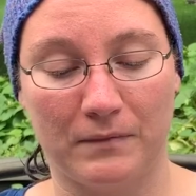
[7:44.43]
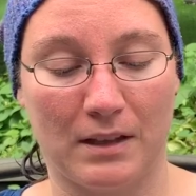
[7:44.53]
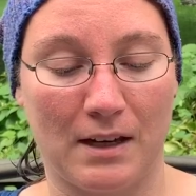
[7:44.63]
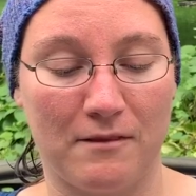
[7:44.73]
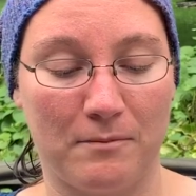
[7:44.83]

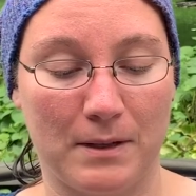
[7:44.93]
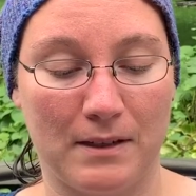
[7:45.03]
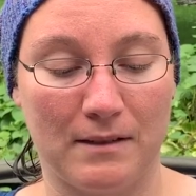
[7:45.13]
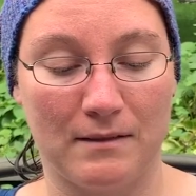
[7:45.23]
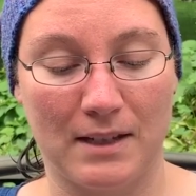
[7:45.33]
I've
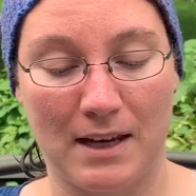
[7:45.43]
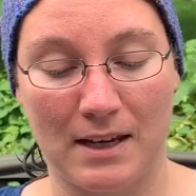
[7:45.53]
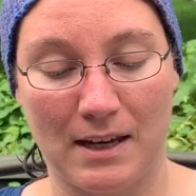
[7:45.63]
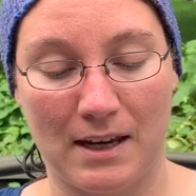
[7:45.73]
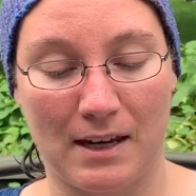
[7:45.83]
been
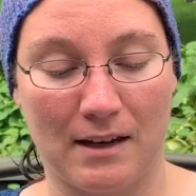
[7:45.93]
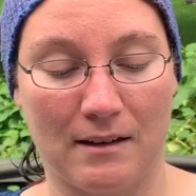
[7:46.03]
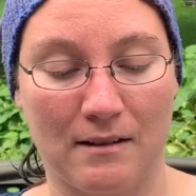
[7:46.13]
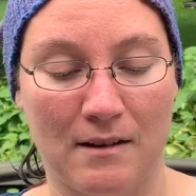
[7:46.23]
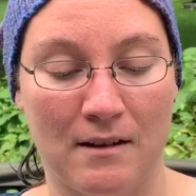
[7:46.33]

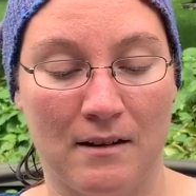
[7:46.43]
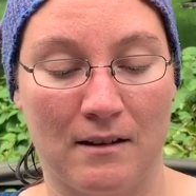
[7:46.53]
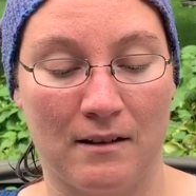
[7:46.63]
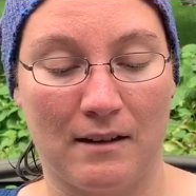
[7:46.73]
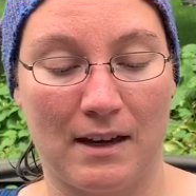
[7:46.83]
taking
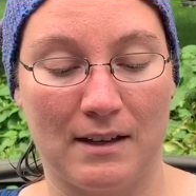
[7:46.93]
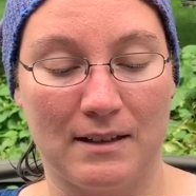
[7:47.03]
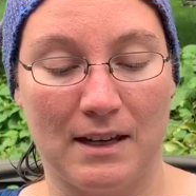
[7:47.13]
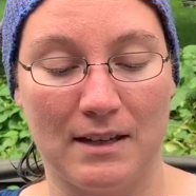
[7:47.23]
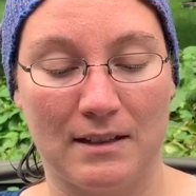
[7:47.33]

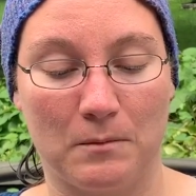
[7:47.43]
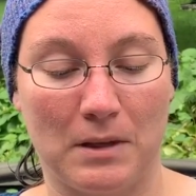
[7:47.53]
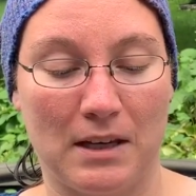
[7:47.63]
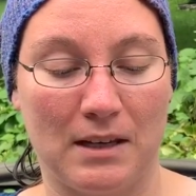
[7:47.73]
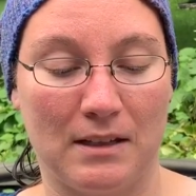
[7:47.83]

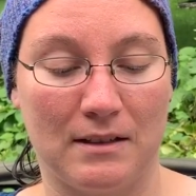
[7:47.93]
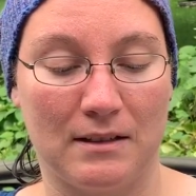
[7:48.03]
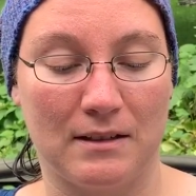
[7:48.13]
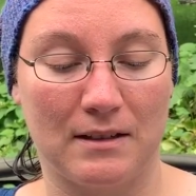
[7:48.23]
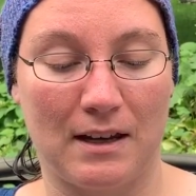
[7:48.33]
antihistamines,